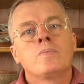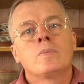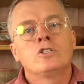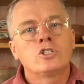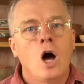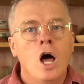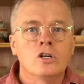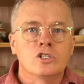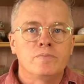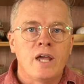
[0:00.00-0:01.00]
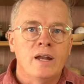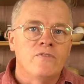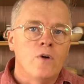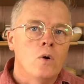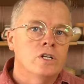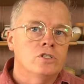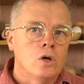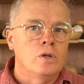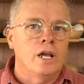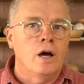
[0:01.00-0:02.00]
scholars tend to focus
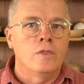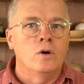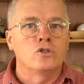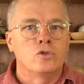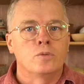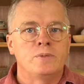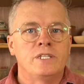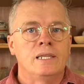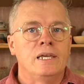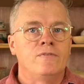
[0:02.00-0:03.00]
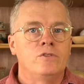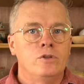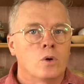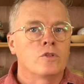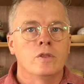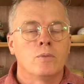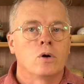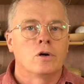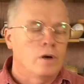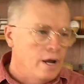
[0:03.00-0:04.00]
only on those groups that live north of the
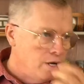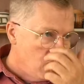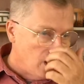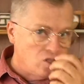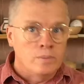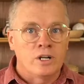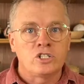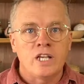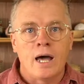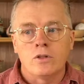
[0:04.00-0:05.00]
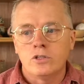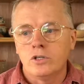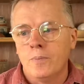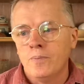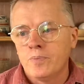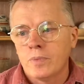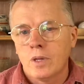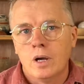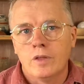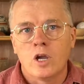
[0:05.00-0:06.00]
border and not so much south. So
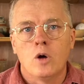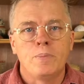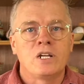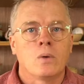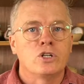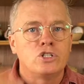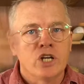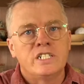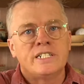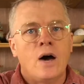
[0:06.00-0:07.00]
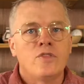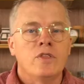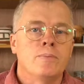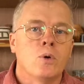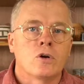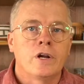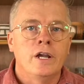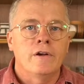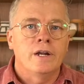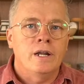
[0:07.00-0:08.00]
uh, the Opata were just south of the border
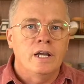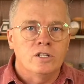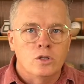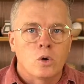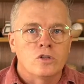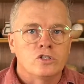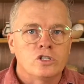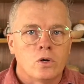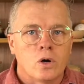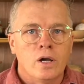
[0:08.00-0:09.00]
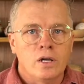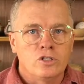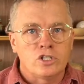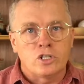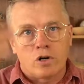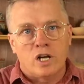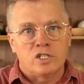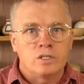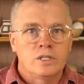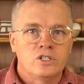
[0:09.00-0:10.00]
here in, in northern Sonora, just across
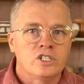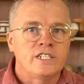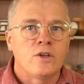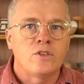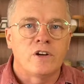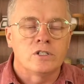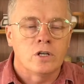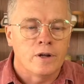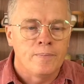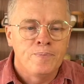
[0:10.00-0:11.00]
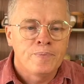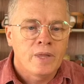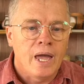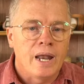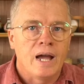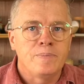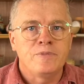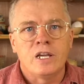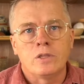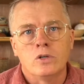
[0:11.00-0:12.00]
just south of Arizona and I
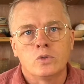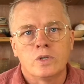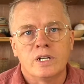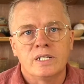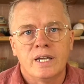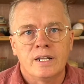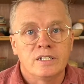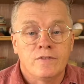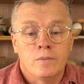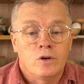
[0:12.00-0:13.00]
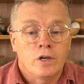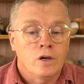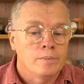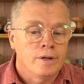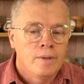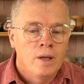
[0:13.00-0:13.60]
think those were the descendants of the Mogollon. But